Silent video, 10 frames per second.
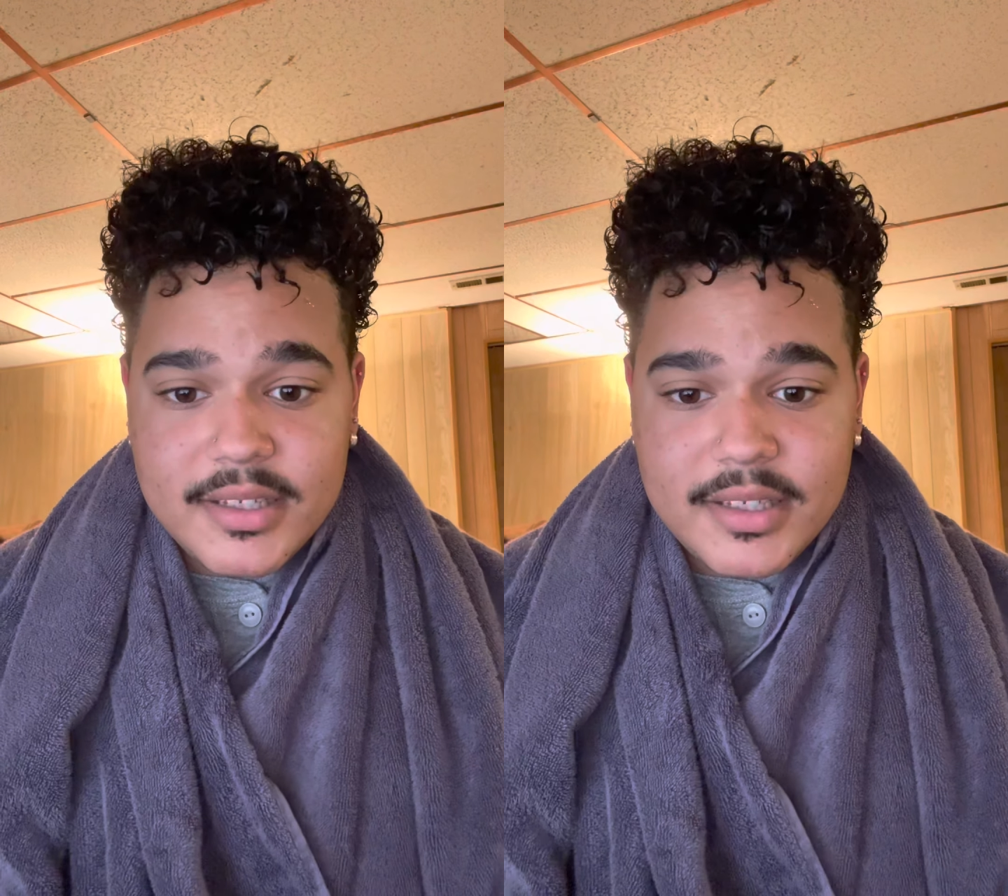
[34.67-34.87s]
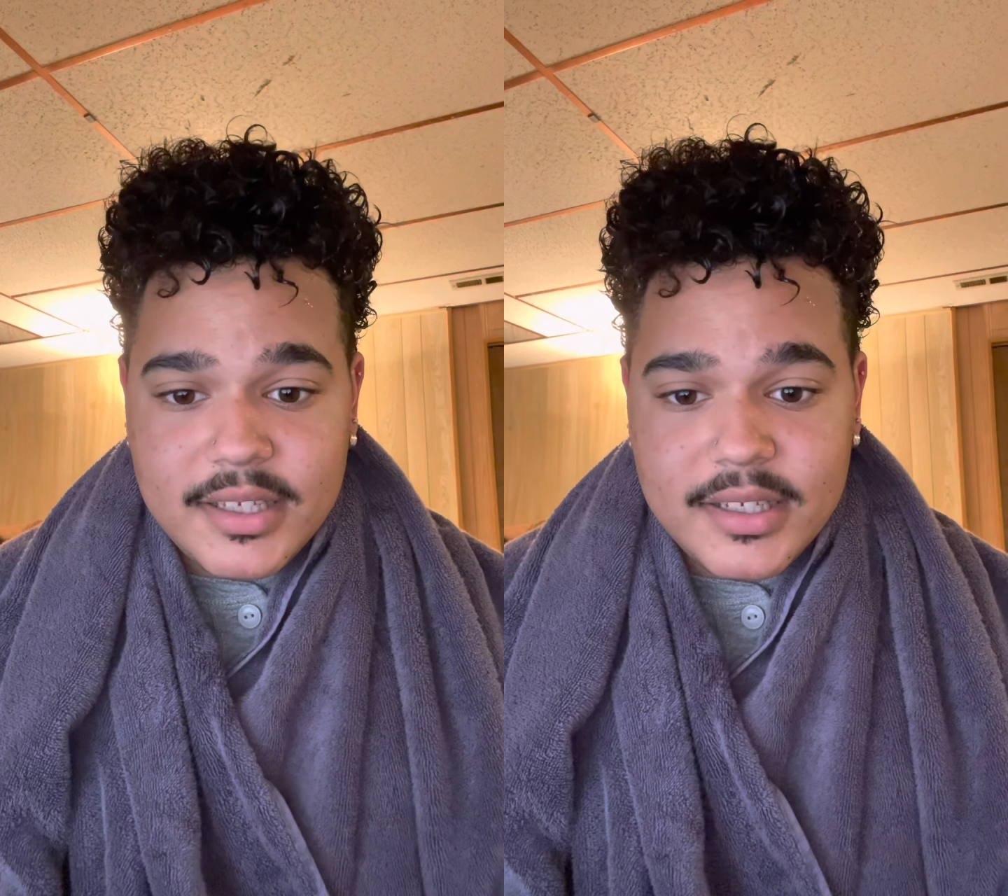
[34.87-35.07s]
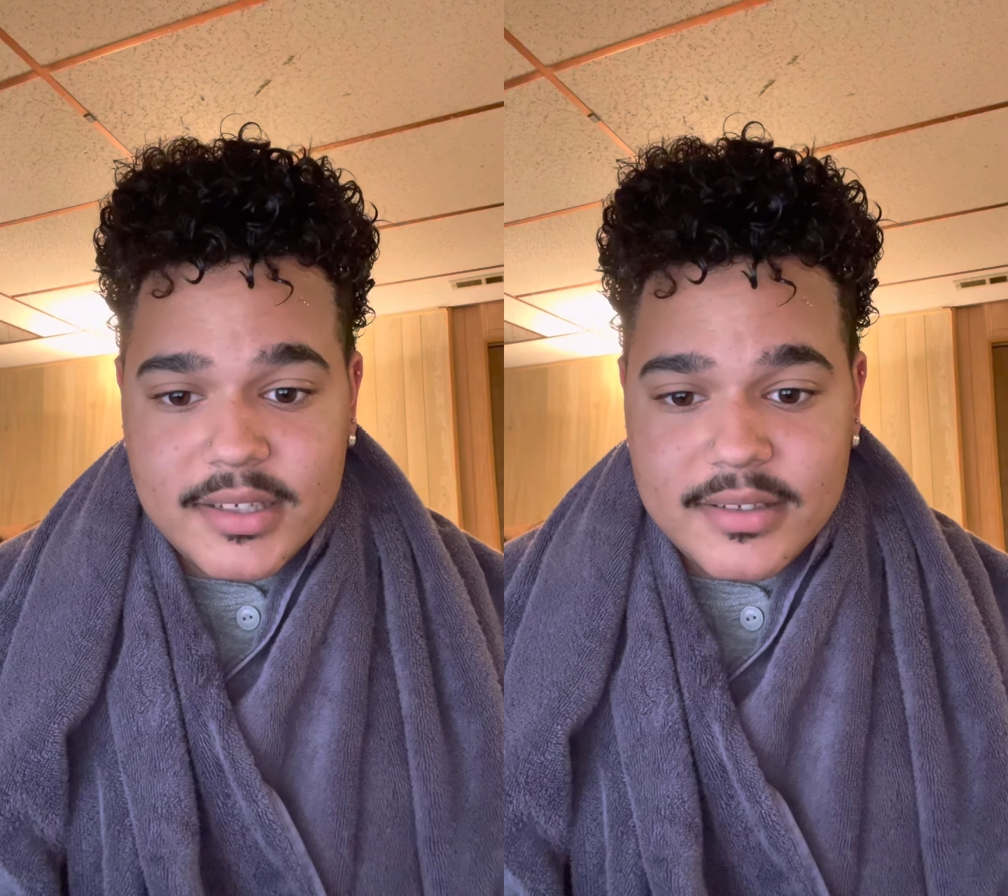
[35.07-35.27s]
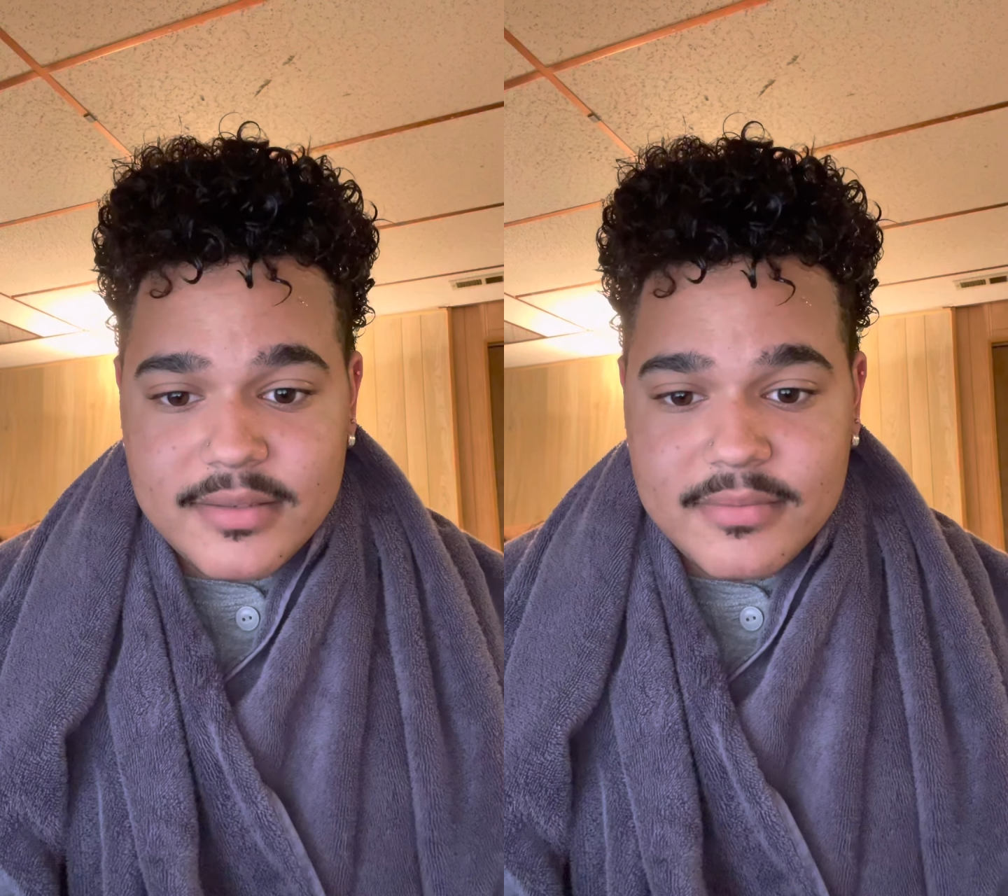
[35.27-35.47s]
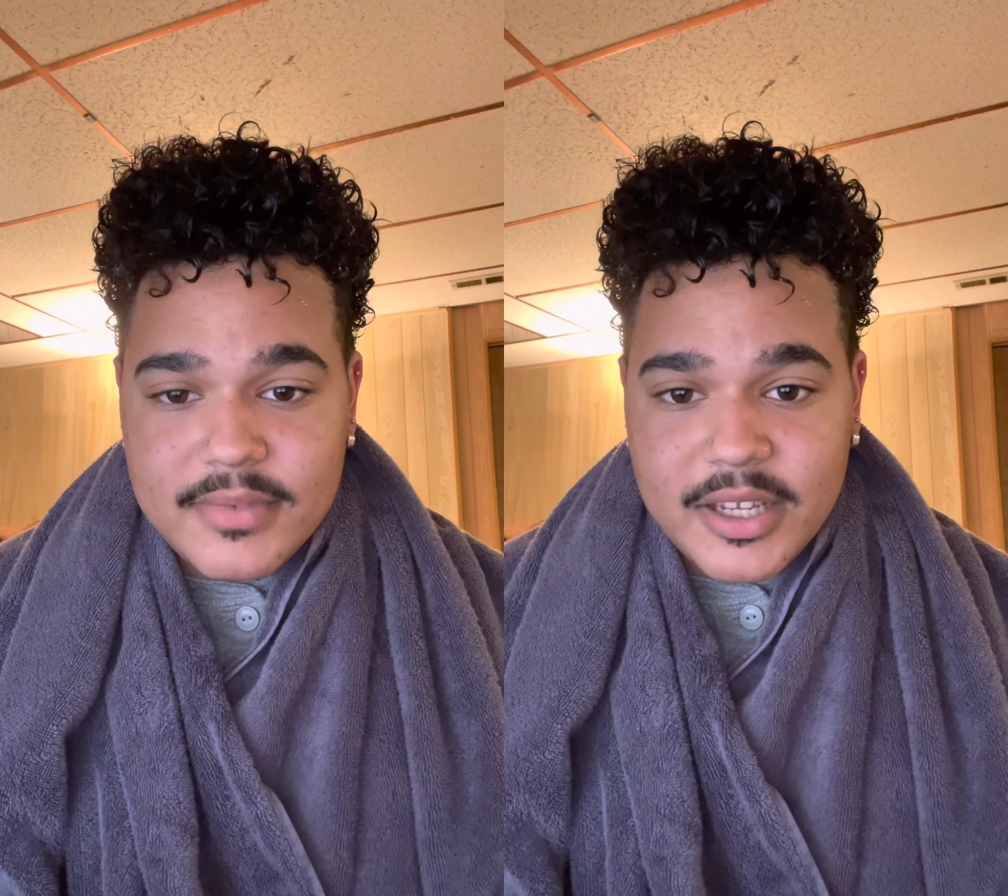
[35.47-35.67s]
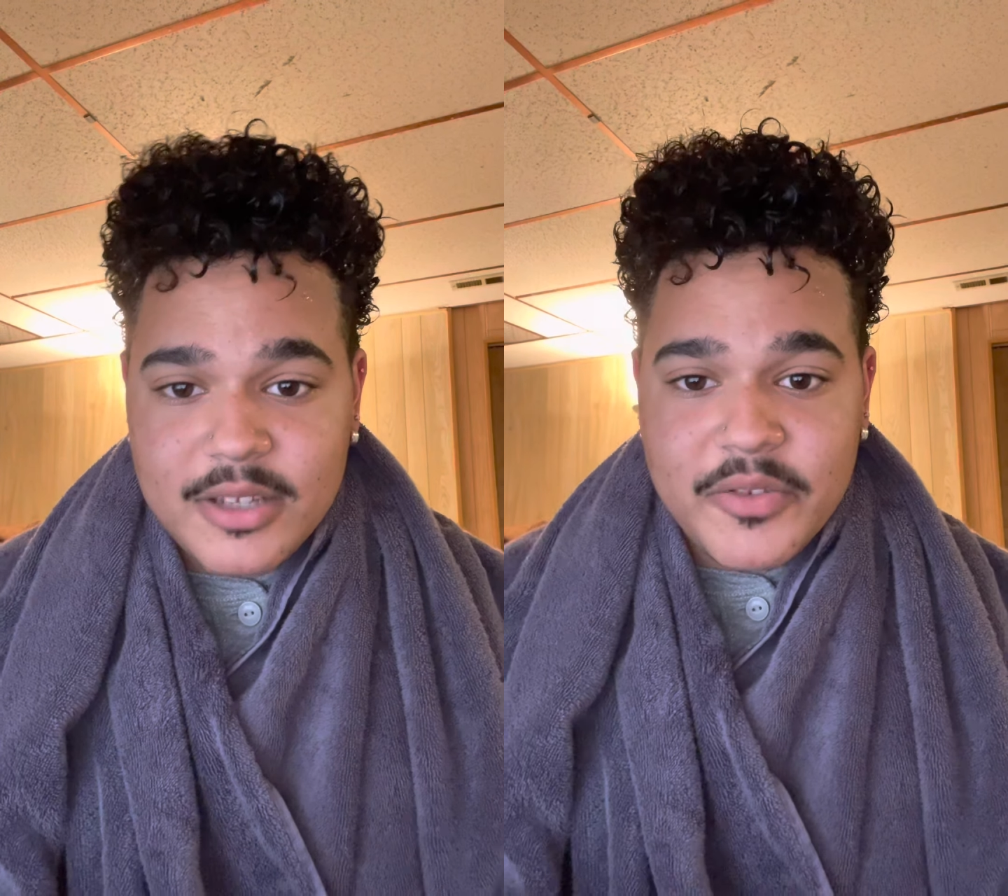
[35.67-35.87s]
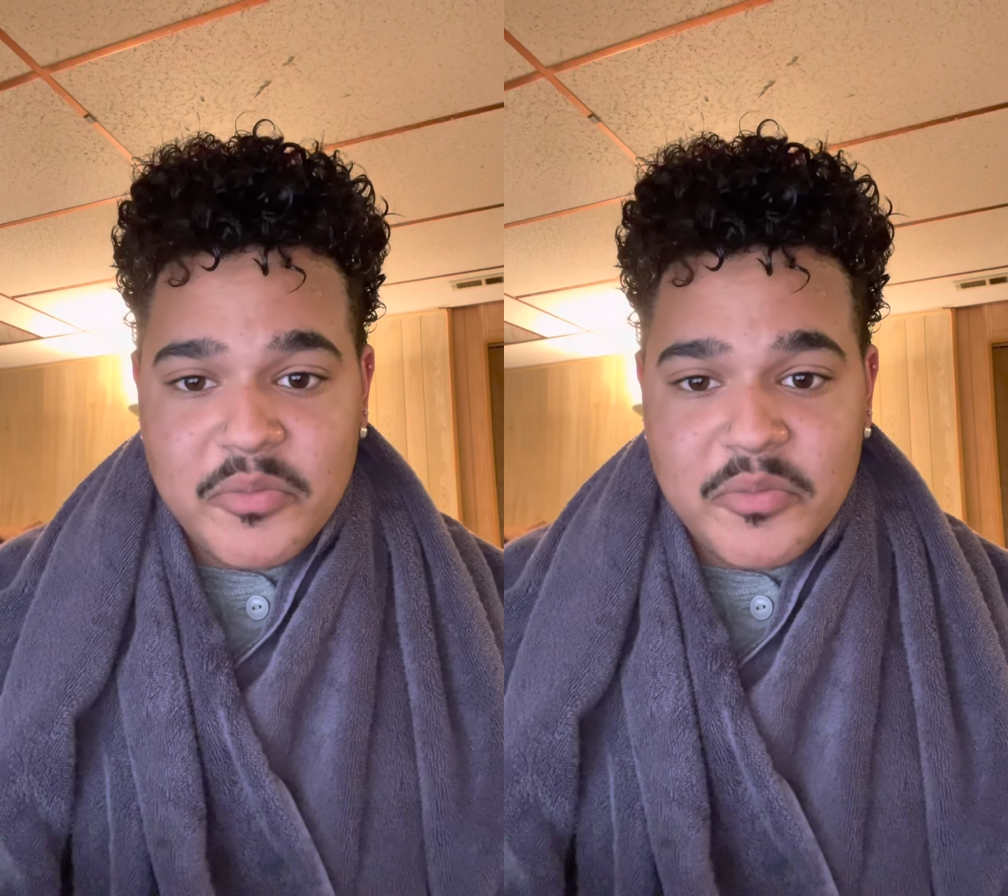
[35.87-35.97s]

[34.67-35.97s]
and I can even